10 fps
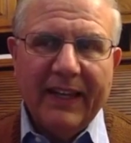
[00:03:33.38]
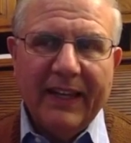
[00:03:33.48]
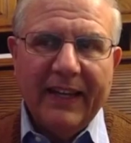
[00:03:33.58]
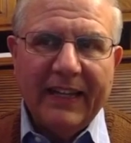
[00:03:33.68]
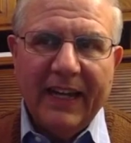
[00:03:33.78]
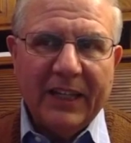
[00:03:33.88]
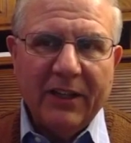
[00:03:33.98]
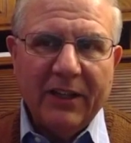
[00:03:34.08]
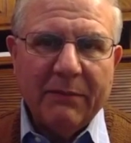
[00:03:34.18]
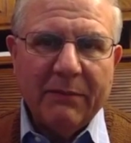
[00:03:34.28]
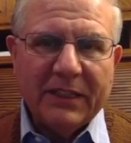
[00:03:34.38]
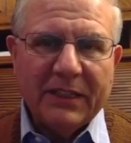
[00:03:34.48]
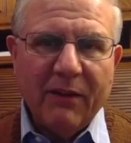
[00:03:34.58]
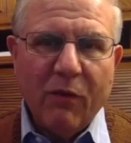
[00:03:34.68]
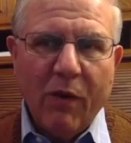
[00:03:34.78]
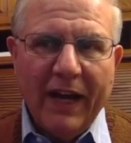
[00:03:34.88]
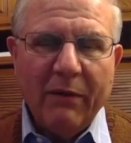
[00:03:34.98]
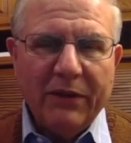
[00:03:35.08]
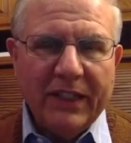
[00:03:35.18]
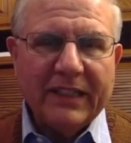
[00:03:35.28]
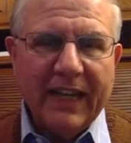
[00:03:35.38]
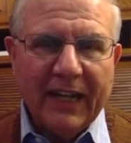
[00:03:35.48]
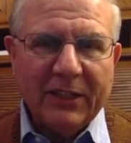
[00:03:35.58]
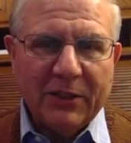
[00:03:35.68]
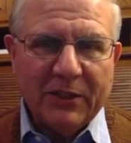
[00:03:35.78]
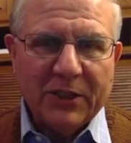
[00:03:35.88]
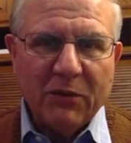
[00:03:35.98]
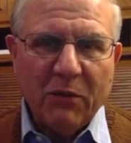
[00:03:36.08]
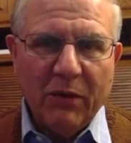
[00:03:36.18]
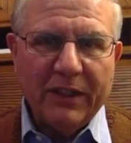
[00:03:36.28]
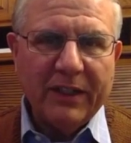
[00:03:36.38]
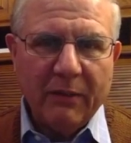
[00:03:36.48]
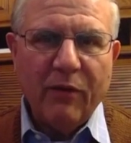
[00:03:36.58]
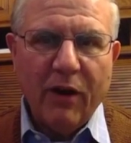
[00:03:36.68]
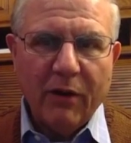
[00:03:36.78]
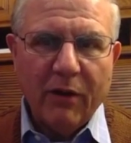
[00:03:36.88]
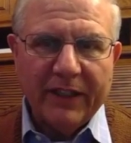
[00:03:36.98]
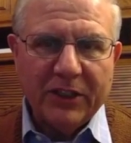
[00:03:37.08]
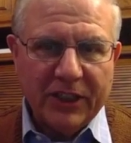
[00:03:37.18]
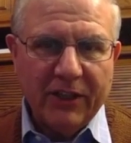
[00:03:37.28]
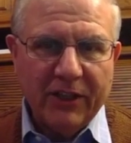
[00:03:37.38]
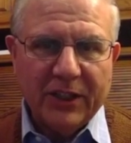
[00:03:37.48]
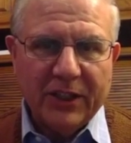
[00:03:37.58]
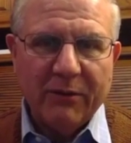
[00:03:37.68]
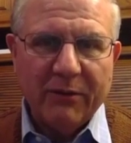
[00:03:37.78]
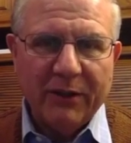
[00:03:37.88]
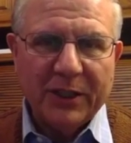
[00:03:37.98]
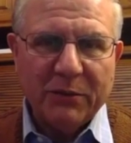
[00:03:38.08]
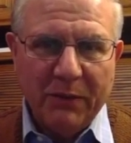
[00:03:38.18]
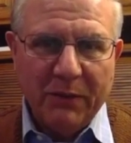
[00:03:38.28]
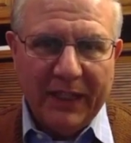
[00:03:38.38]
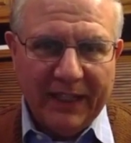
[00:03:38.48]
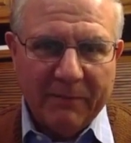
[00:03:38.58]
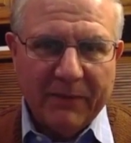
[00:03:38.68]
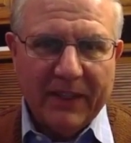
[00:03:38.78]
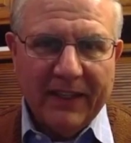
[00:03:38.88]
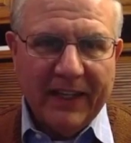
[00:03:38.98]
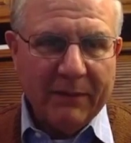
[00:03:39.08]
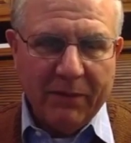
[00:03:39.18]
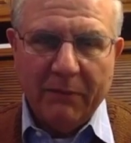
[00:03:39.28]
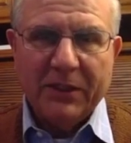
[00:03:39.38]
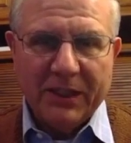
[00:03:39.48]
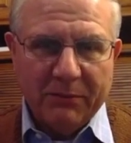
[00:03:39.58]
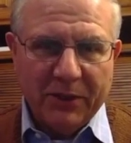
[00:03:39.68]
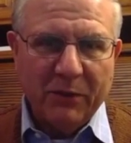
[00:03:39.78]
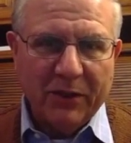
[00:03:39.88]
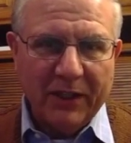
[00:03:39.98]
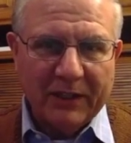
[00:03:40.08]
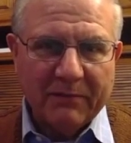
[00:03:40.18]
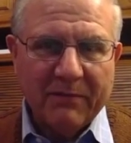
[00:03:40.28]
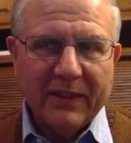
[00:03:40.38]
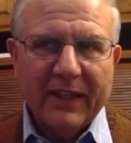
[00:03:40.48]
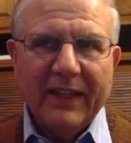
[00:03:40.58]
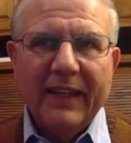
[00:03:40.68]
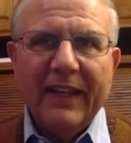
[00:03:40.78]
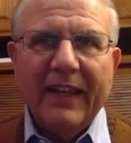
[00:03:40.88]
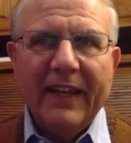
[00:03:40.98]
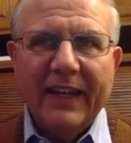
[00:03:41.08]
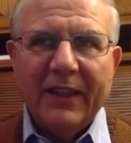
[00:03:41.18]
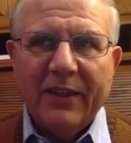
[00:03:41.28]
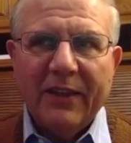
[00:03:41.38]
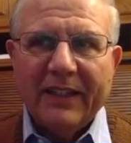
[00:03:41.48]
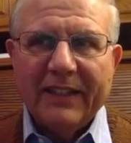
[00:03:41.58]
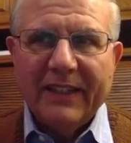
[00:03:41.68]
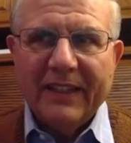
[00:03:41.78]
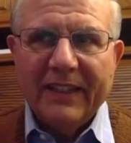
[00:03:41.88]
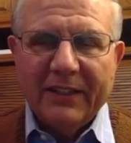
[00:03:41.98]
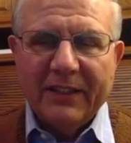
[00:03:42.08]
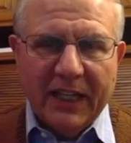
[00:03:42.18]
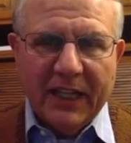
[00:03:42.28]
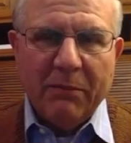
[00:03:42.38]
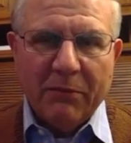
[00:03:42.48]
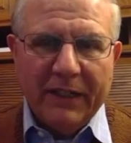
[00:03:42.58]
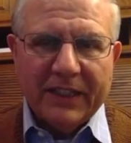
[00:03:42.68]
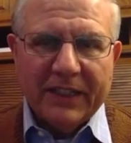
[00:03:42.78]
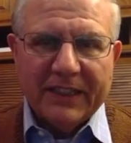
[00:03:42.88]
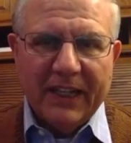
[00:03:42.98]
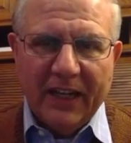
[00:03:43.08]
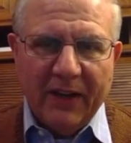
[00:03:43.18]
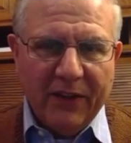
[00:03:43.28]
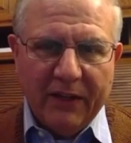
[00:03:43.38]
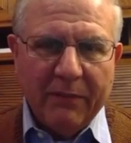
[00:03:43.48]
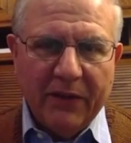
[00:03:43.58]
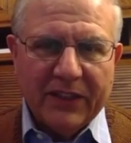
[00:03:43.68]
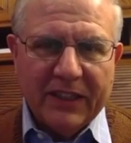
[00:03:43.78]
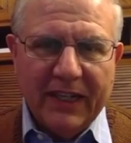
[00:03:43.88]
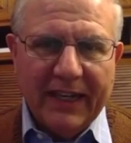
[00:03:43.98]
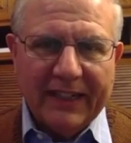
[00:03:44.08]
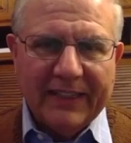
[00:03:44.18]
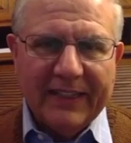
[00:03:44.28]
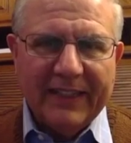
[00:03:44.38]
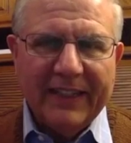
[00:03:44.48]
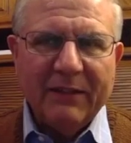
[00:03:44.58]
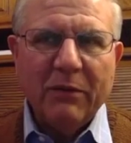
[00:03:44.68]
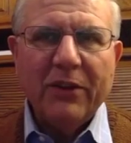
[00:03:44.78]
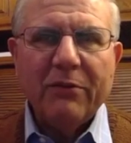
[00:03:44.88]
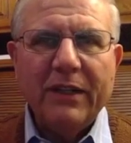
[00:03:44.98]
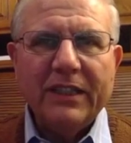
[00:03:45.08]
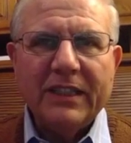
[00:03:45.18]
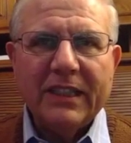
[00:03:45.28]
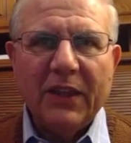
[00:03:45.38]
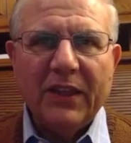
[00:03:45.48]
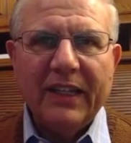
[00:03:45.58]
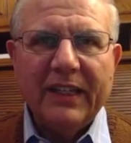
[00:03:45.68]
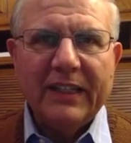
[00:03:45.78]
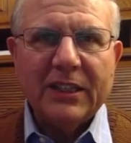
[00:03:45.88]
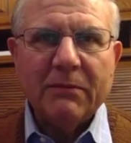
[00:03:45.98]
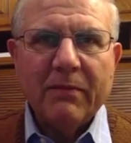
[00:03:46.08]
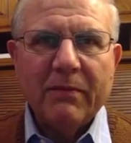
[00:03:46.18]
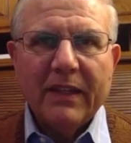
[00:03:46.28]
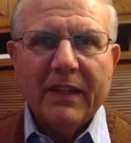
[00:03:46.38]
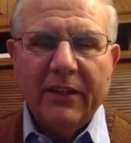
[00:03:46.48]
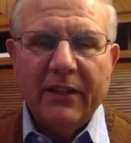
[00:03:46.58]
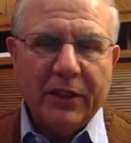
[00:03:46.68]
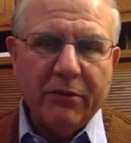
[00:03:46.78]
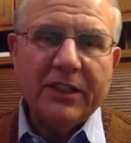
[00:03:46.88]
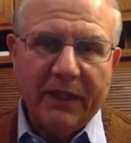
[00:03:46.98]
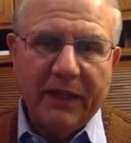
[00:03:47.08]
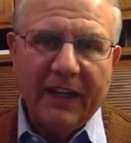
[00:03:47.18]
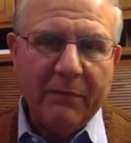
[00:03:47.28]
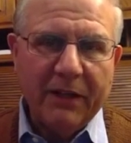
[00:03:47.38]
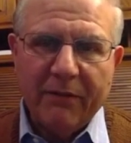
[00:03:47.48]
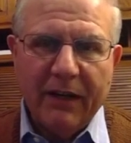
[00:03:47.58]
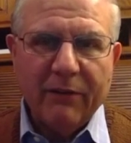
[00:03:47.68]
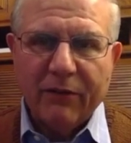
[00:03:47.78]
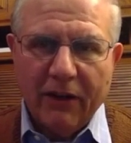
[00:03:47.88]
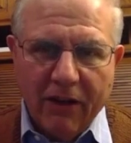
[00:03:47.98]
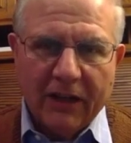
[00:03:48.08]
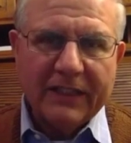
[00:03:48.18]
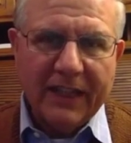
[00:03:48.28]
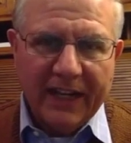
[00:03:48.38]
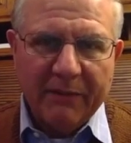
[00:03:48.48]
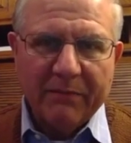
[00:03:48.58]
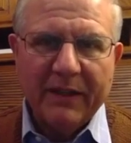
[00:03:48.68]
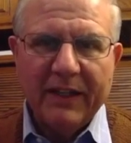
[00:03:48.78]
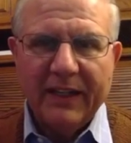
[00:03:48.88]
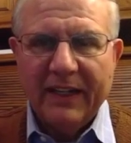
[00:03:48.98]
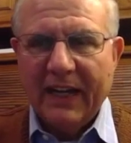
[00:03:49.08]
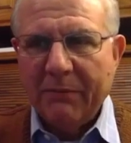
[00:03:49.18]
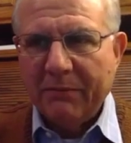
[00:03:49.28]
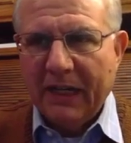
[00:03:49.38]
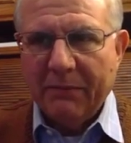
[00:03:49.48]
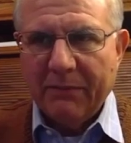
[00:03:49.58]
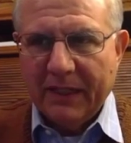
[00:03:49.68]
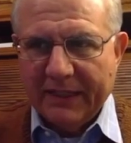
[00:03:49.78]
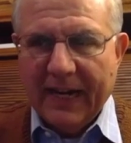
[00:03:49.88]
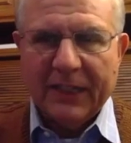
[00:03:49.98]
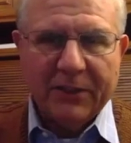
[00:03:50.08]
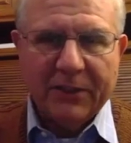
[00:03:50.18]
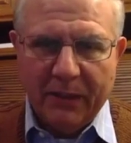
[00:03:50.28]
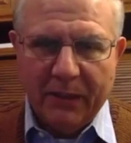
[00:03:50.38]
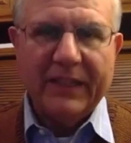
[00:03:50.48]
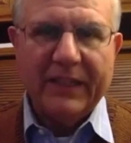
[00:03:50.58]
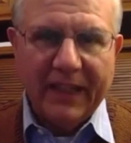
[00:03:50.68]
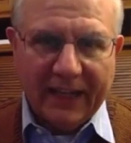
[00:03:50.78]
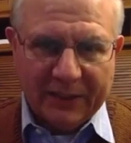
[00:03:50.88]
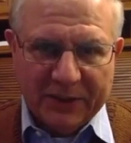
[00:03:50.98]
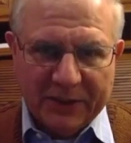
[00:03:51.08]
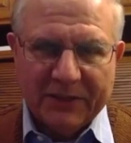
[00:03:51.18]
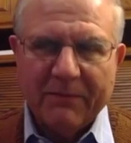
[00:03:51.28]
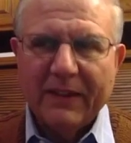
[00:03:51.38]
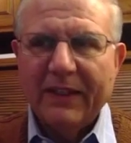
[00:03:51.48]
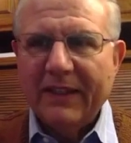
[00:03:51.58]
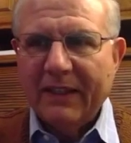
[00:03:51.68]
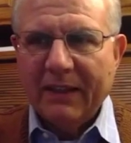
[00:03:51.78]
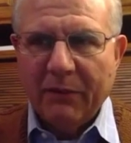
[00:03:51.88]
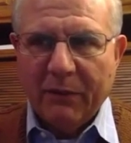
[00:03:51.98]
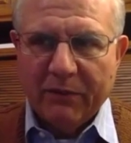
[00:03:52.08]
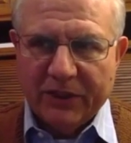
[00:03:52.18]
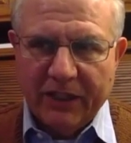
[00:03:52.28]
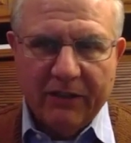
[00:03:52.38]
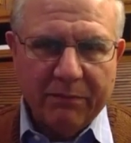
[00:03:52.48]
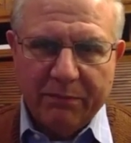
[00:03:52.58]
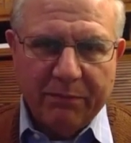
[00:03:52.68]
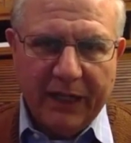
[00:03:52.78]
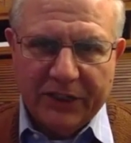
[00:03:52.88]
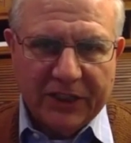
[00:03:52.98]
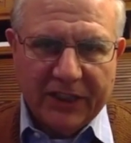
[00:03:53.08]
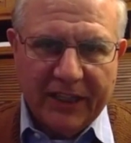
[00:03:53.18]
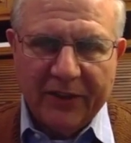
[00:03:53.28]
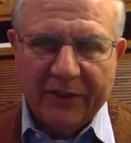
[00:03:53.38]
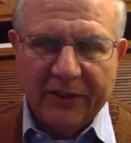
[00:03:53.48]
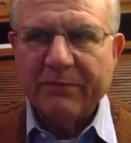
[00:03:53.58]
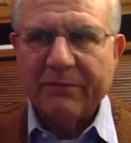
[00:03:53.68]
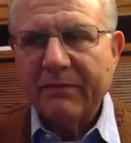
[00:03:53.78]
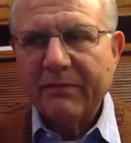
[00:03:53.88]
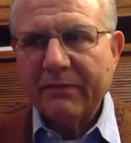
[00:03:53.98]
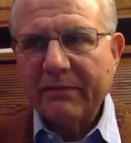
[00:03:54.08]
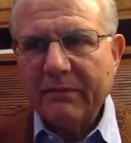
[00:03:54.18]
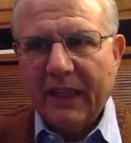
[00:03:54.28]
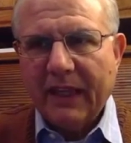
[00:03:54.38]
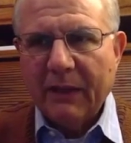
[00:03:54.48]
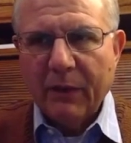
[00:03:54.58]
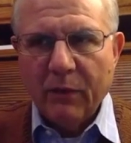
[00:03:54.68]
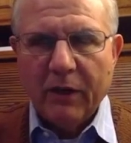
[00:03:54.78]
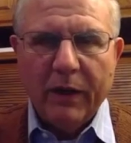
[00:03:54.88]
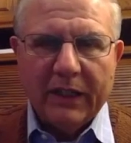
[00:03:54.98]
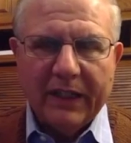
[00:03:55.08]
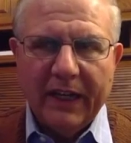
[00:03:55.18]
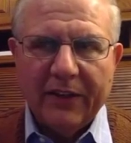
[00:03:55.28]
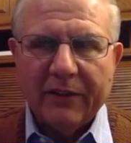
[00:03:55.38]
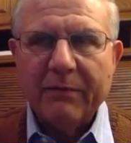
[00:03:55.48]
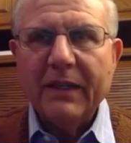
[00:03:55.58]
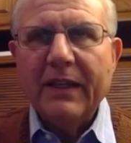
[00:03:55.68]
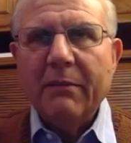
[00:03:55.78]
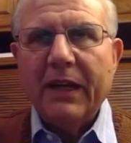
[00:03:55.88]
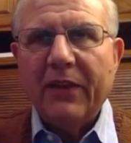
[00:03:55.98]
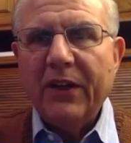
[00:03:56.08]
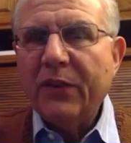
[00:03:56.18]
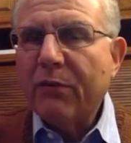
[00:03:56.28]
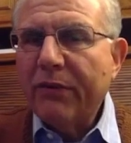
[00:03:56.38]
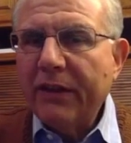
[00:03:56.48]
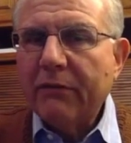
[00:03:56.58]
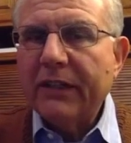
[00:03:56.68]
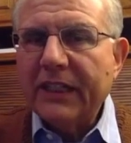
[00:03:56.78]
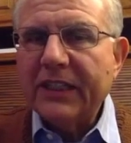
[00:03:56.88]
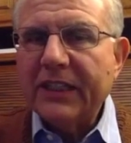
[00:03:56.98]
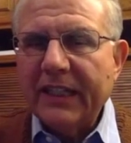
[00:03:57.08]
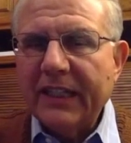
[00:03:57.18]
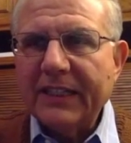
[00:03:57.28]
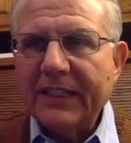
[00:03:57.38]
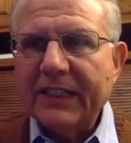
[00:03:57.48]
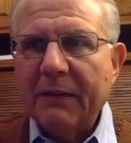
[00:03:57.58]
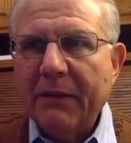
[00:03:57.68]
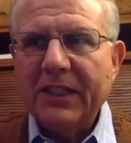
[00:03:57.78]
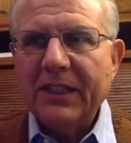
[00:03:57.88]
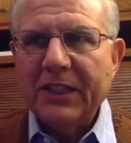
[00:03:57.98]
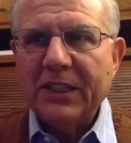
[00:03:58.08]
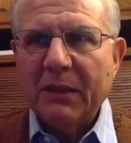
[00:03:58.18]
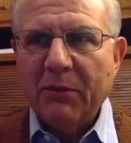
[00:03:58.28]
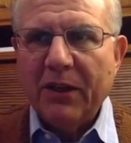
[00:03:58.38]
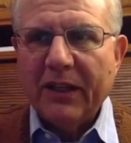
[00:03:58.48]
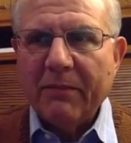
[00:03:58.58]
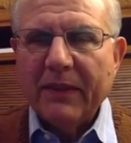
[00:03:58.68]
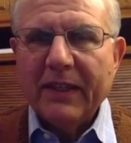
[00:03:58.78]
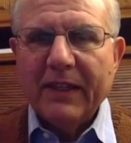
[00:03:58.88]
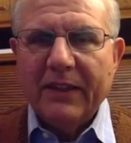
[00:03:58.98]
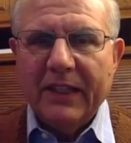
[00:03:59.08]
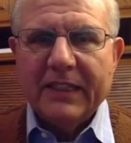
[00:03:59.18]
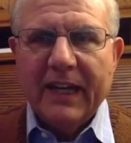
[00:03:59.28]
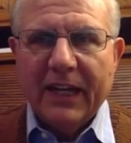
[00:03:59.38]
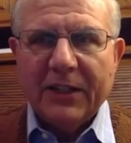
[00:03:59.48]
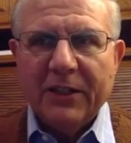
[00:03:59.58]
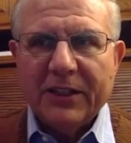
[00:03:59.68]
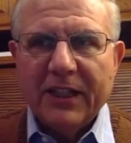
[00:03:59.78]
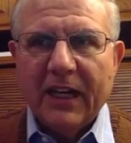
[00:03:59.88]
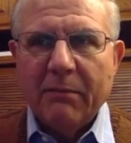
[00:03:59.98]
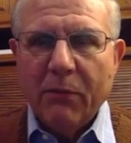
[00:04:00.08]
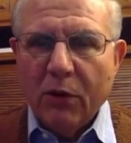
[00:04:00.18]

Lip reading: And I thought to myself, why would these doctors want to come forward and share these stories with me and publish them to the world? And I thought there's a couple reasons. I thought about this a lot, and one of the reasons I think is they trusted me. I've been around for a long time. I'm a doctor to many of the doctors. We share patients together, and we work well together. But I think the real reason is, and I mentioned this in the book, these doctors are